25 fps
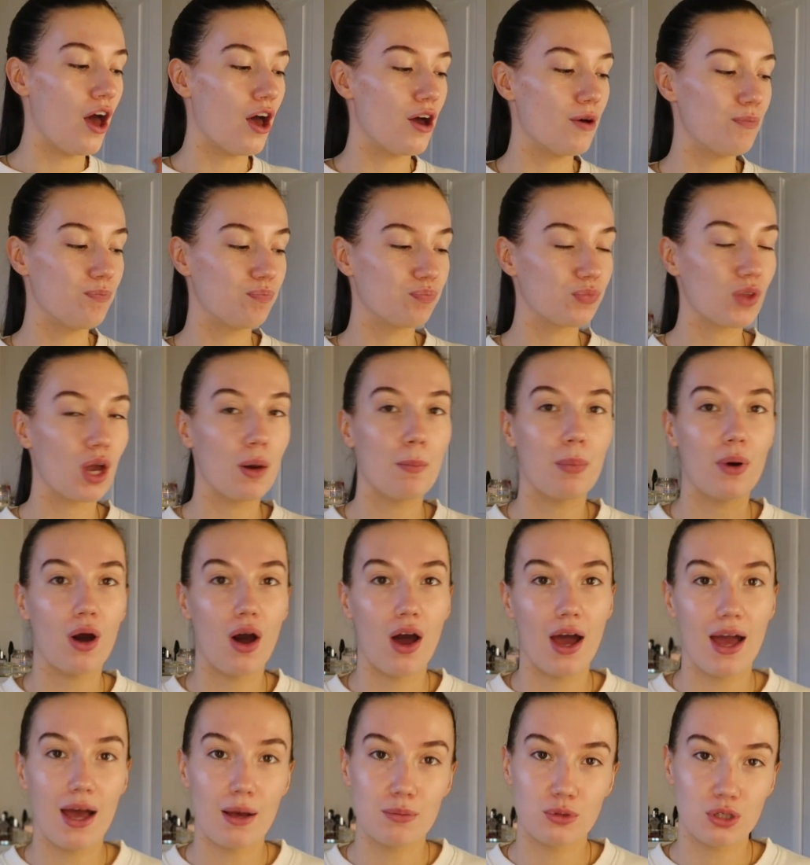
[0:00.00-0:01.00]
But
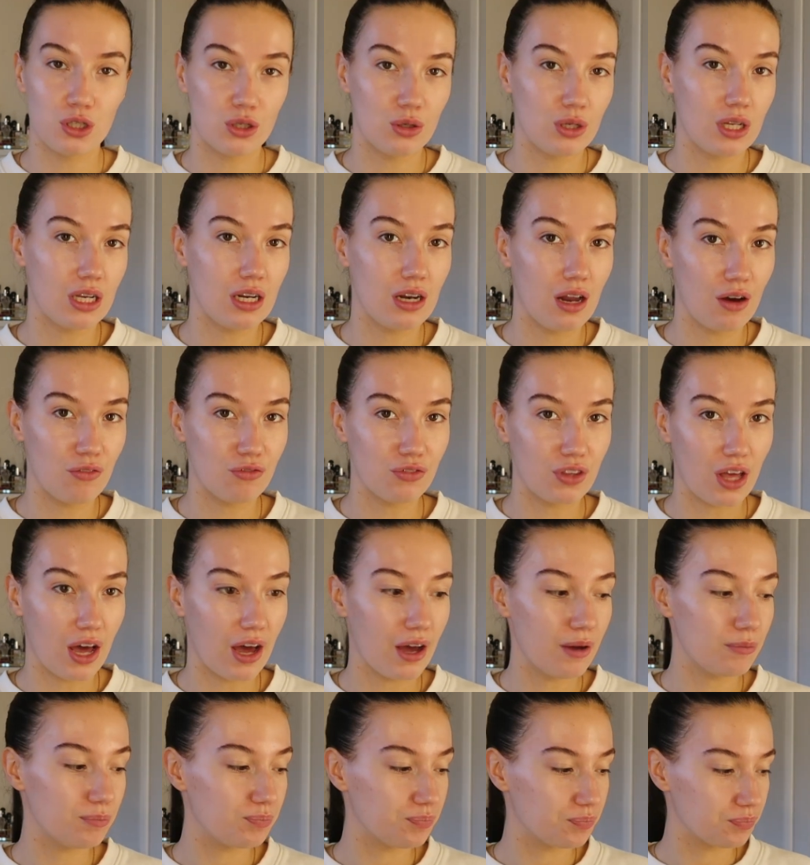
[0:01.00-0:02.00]
I absolutely love
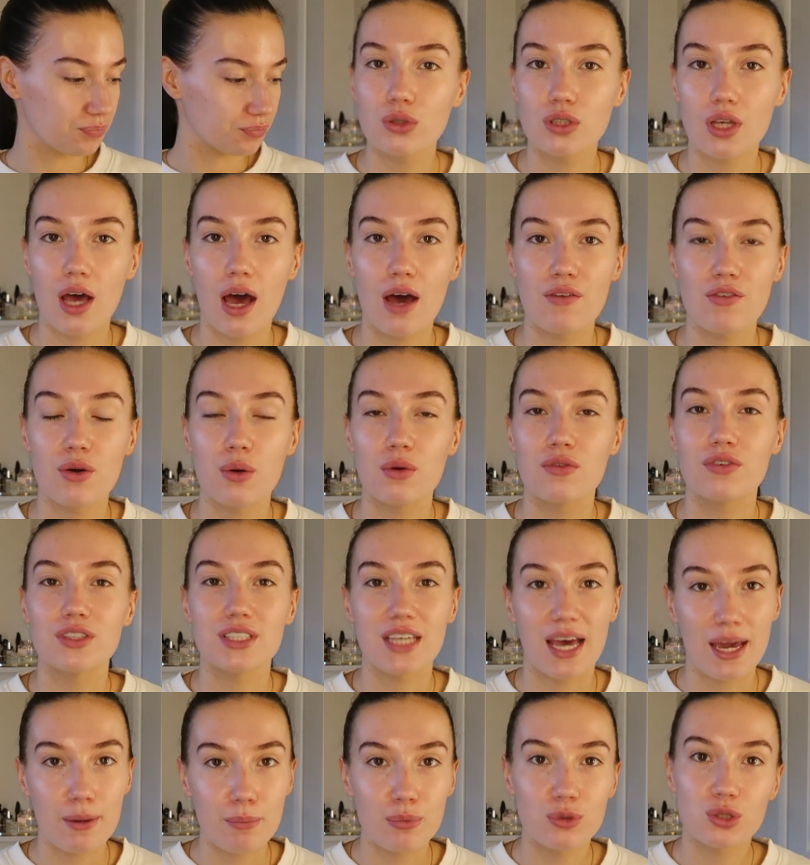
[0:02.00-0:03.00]
that. Also have it with a
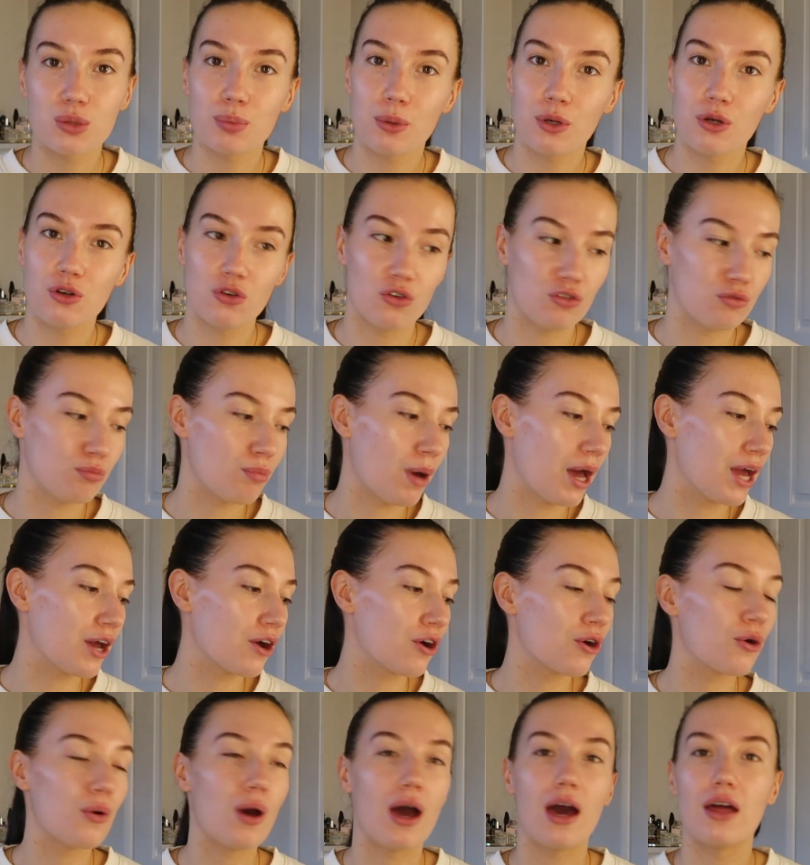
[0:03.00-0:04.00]
tablespoon of
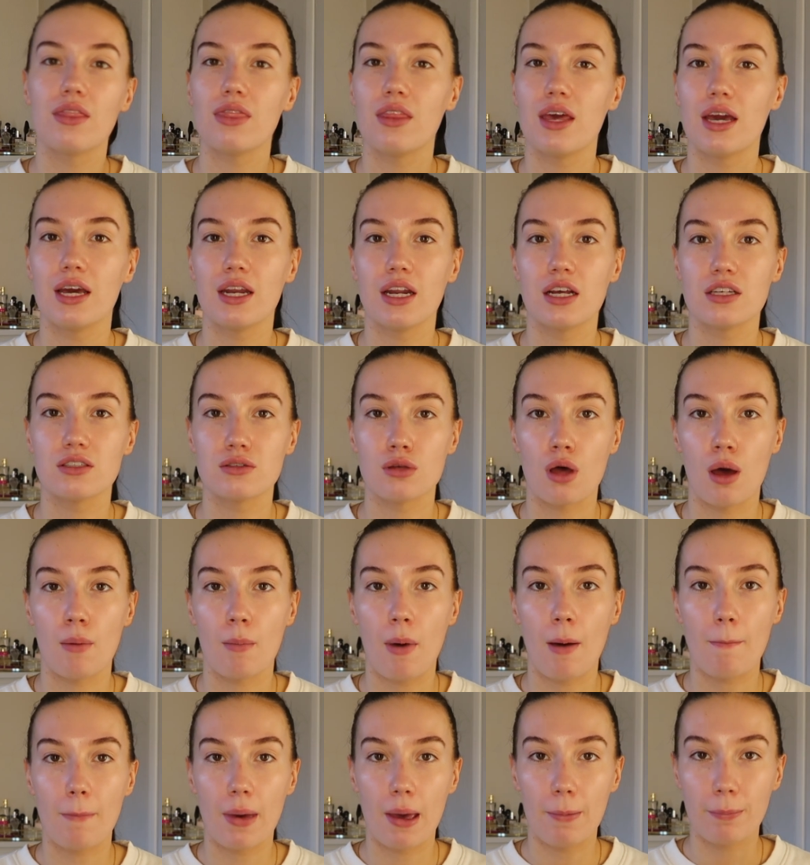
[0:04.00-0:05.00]
mayo and then
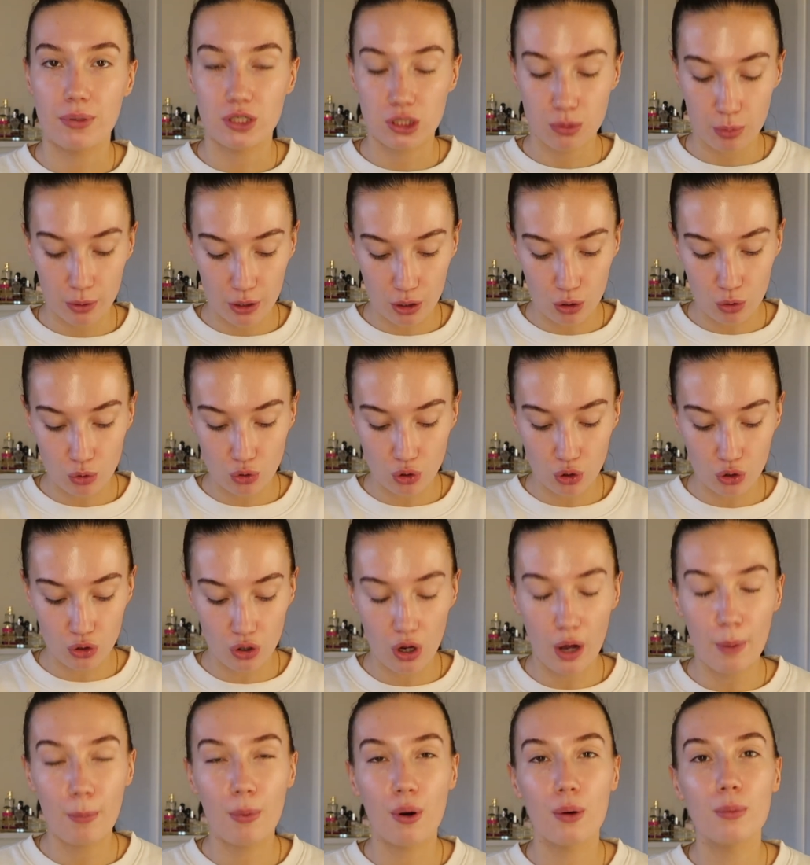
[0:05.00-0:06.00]
some pepper sprinkled on.
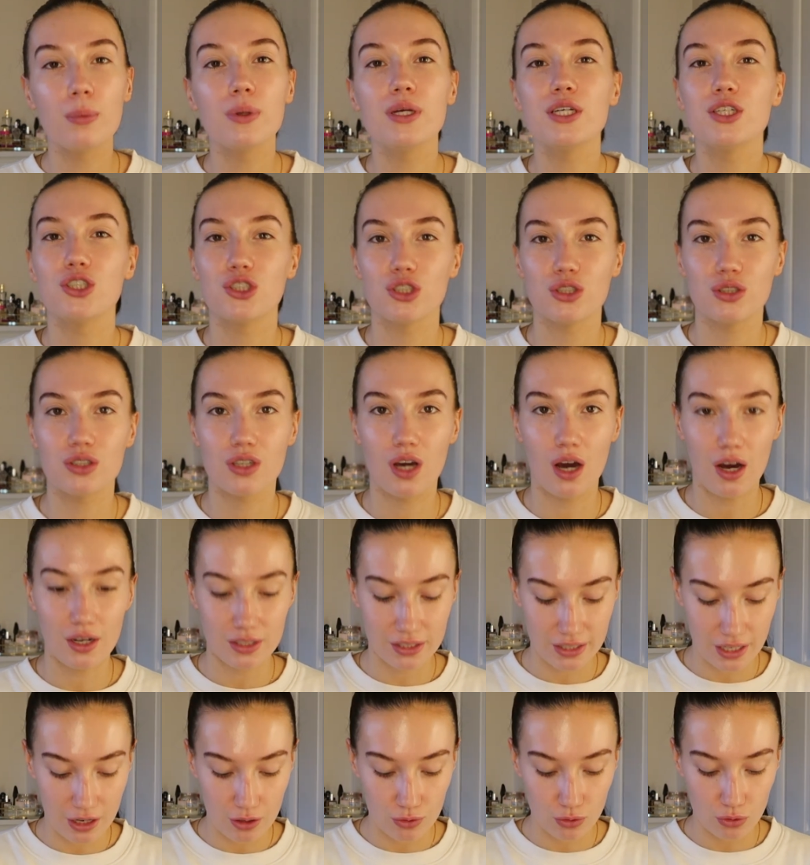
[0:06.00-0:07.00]
I probably should
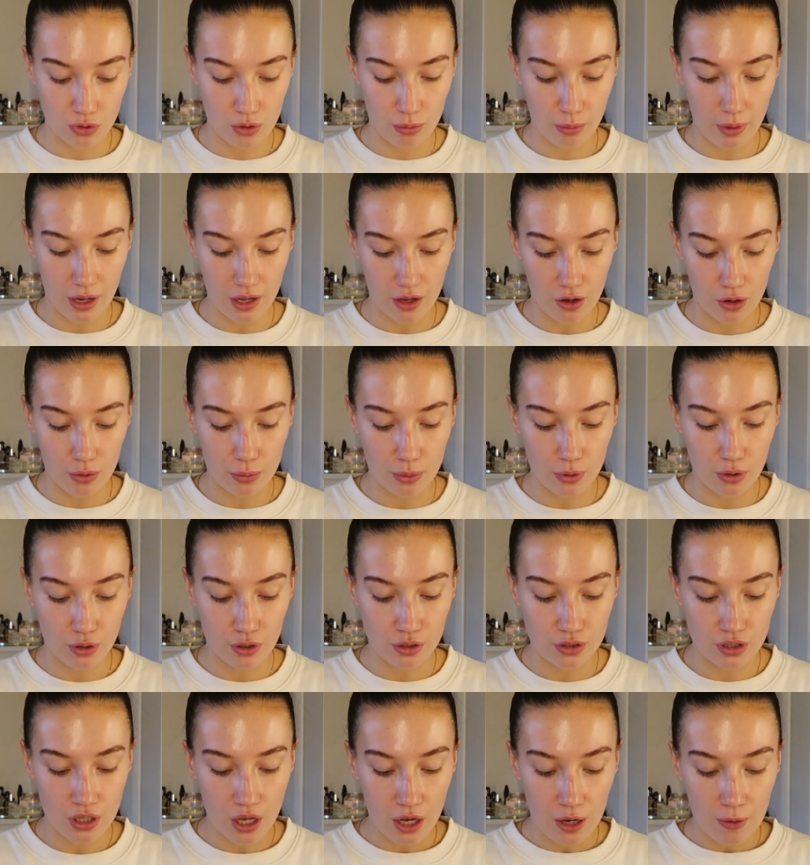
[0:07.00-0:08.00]
cut down on the mayo
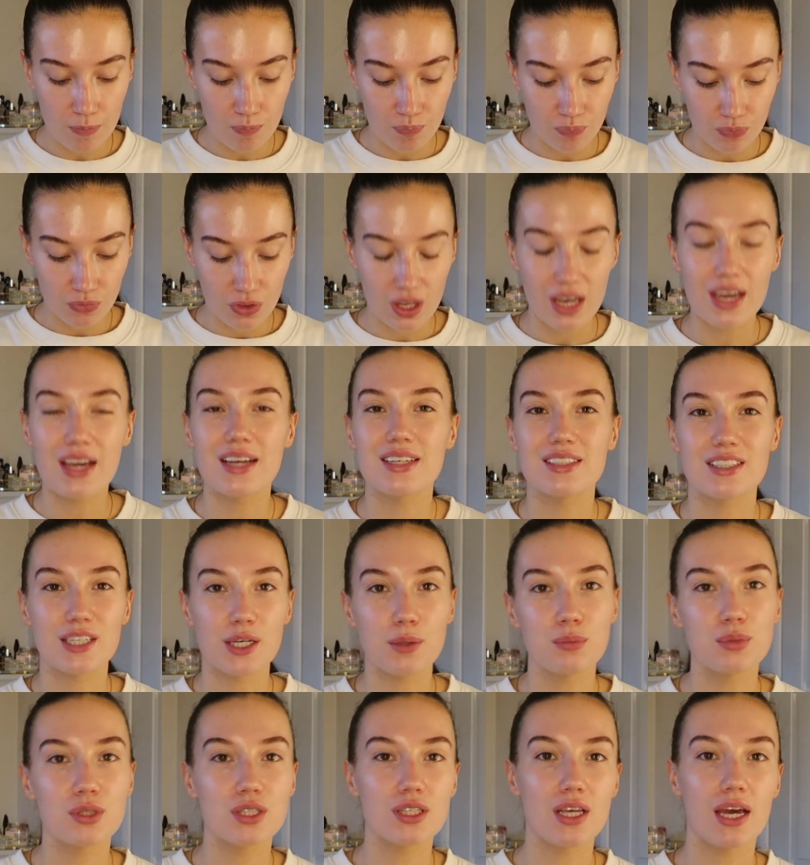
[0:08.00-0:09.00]
because it
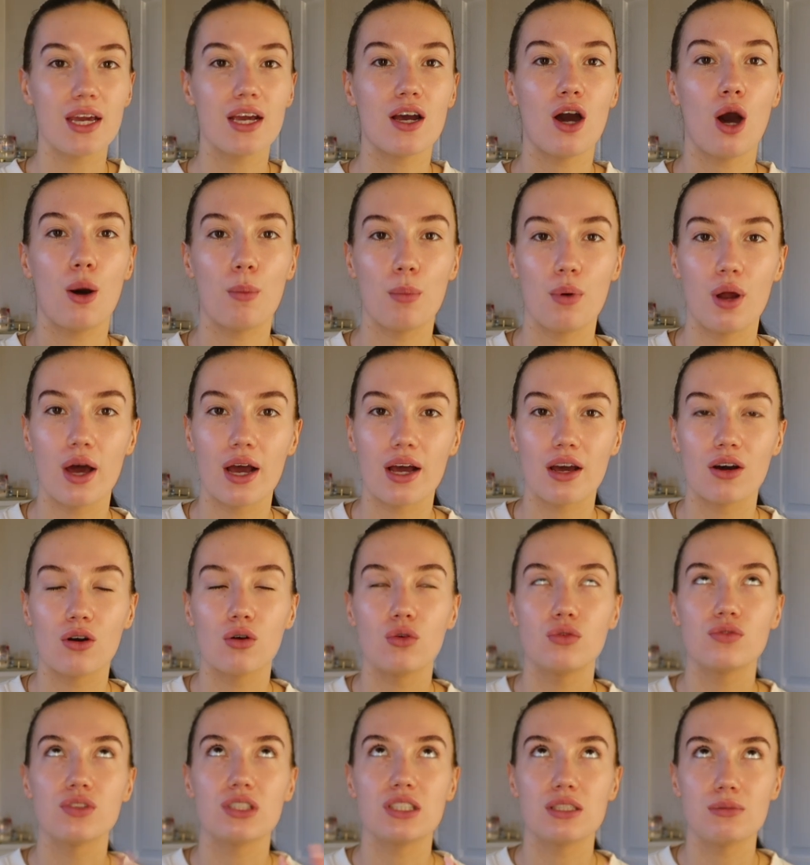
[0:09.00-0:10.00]
seems to take up, like,
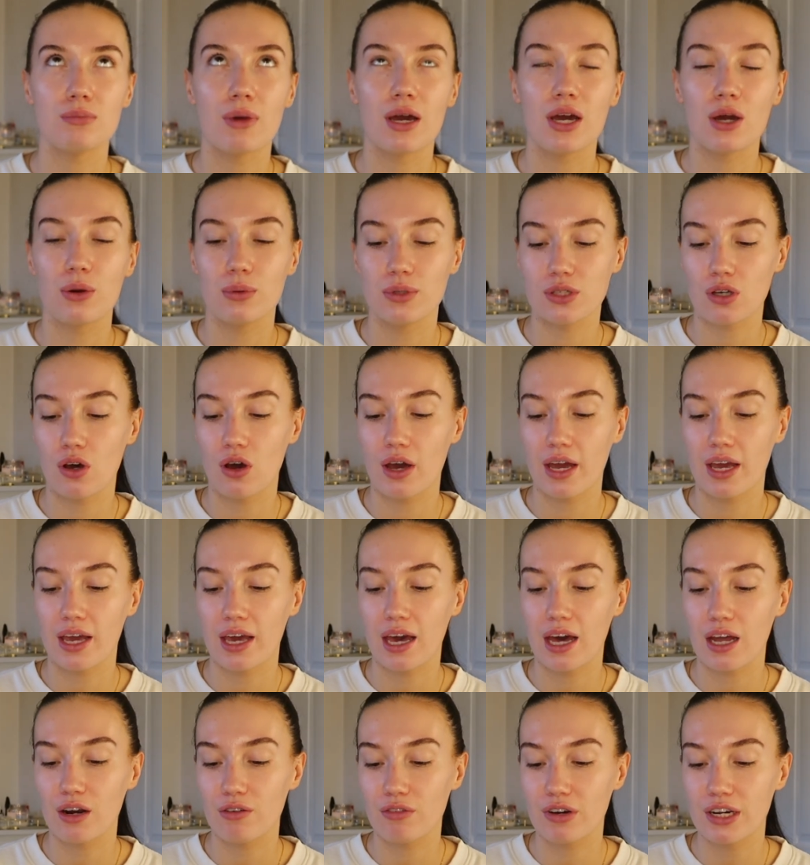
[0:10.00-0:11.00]
obviously mayo is high in
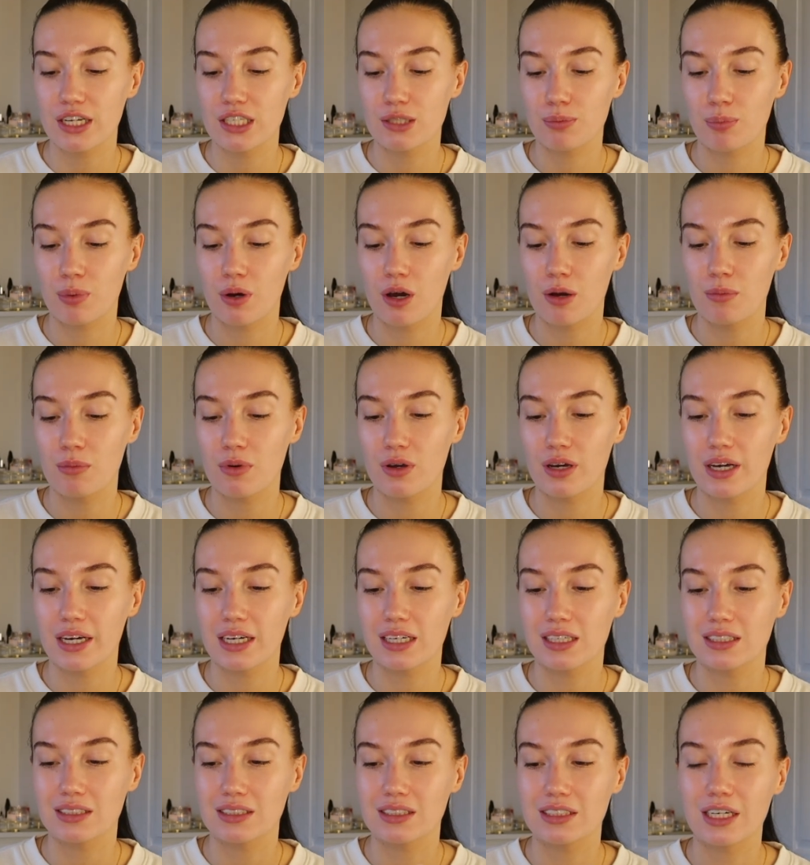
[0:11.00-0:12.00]
calories, but I'm
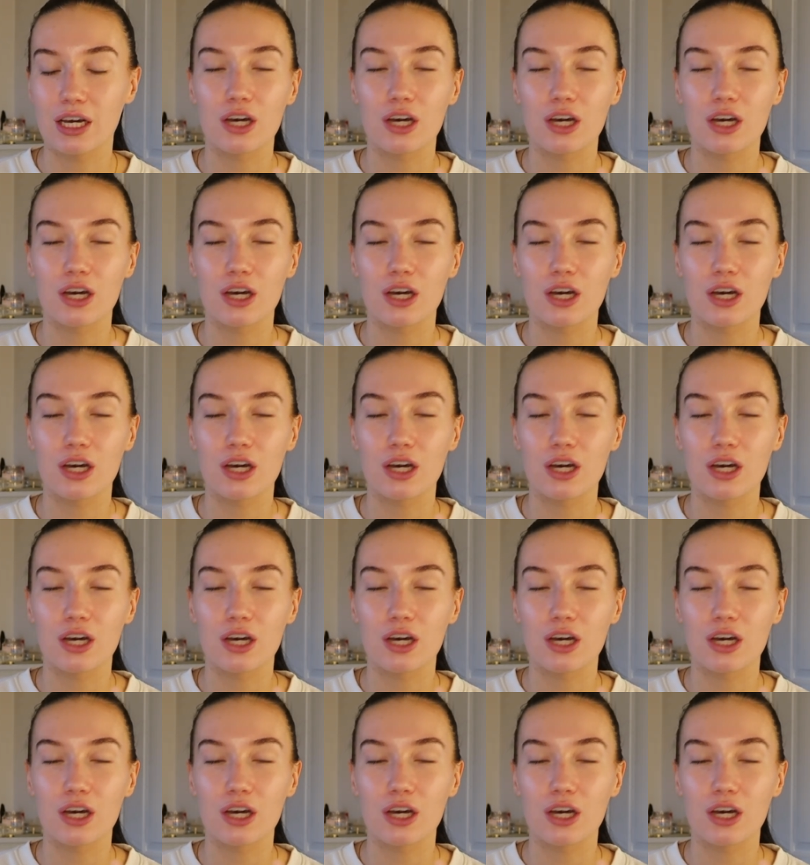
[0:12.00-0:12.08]
like,